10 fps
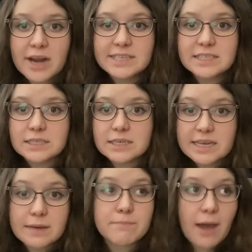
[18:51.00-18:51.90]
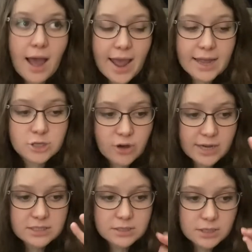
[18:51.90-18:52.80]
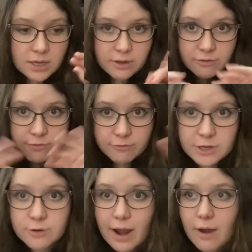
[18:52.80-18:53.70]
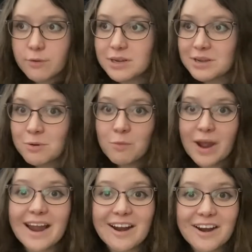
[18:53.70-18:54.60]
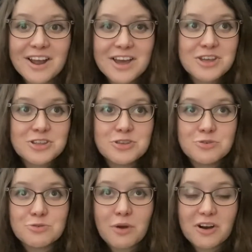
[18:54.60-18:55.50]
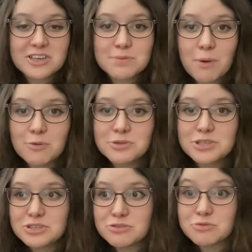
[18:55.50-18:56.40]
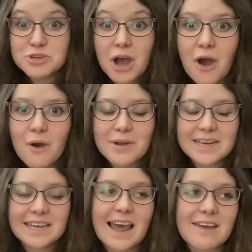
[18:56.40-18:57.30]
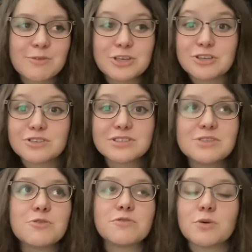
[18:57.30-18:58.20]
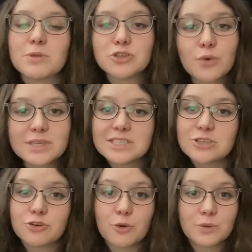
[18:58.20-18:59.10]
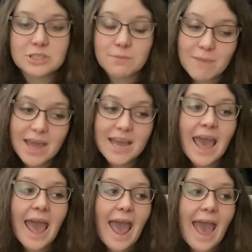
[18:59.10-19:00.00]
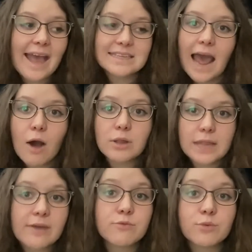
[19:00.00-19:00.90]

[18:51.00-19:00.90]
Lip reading: to get by and trying to figure out where you are supposed to go in life when you have so many choices, you don't know which to make, and how life